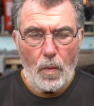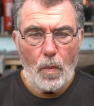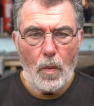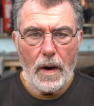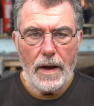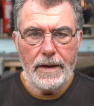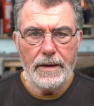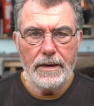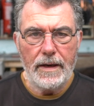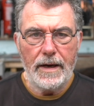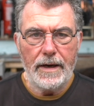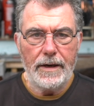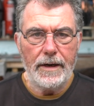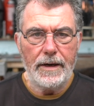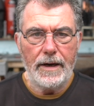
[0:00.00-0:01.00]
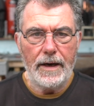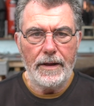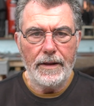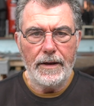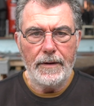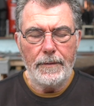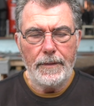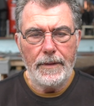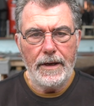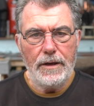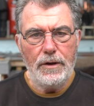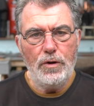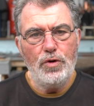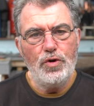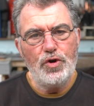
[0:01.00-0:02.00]
one and another, then
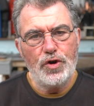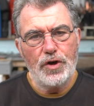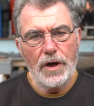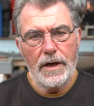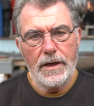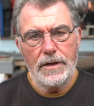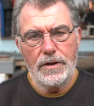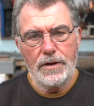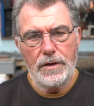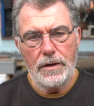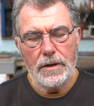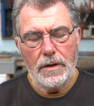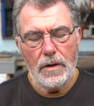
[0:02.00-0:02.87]
you judge